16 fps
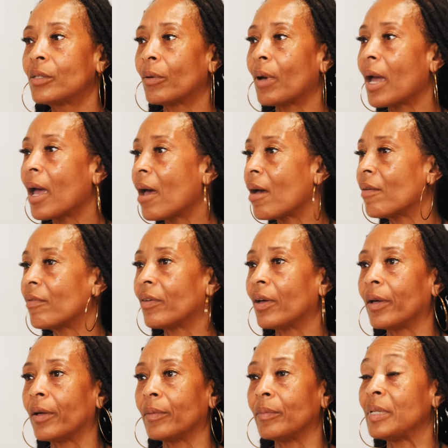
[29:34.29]
So I
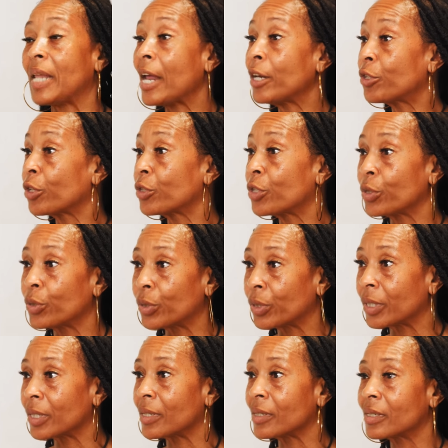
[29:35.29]
have nature
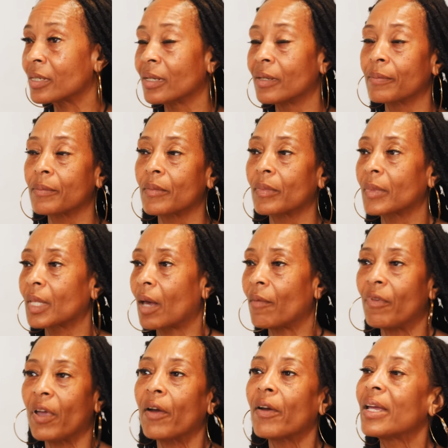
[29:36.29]
tours,
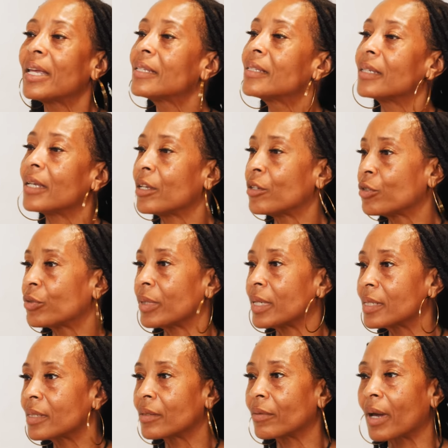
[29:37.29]
various
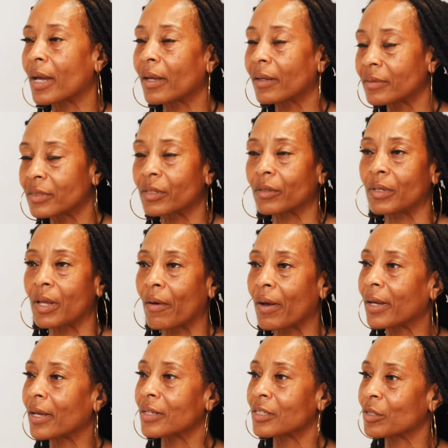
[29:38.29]
interests. Right? Wow. So now
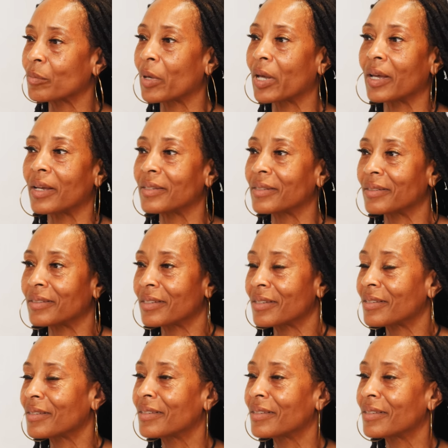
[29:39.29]
I customize and just...